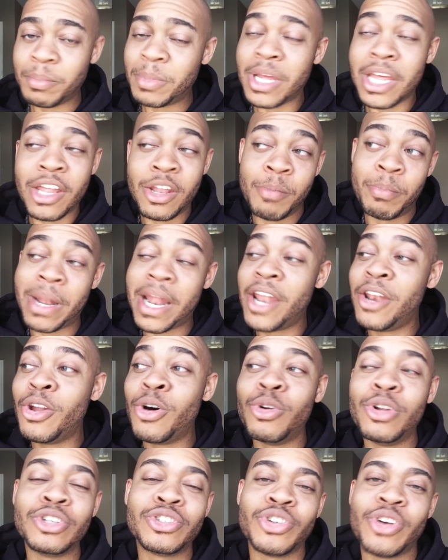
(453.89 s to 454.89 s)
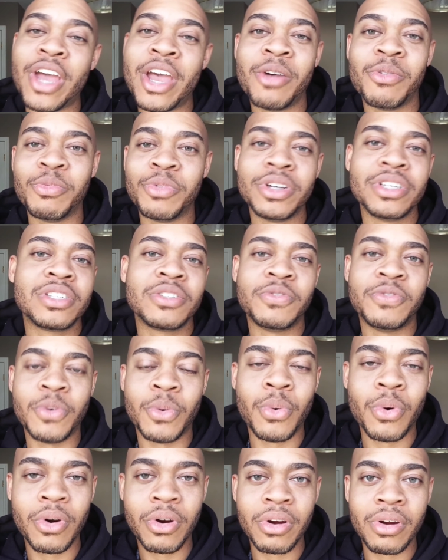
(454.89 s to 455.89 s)
But I know that you're at risk
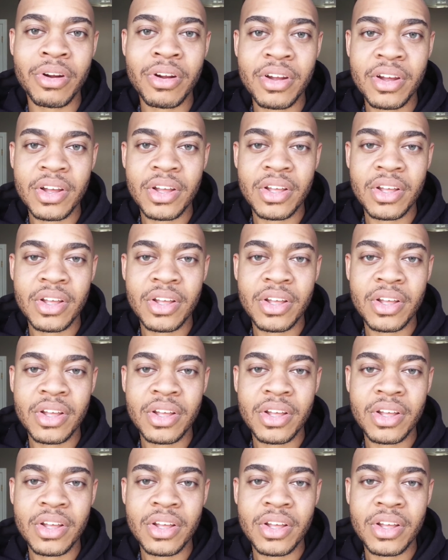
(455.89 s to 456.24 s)
for,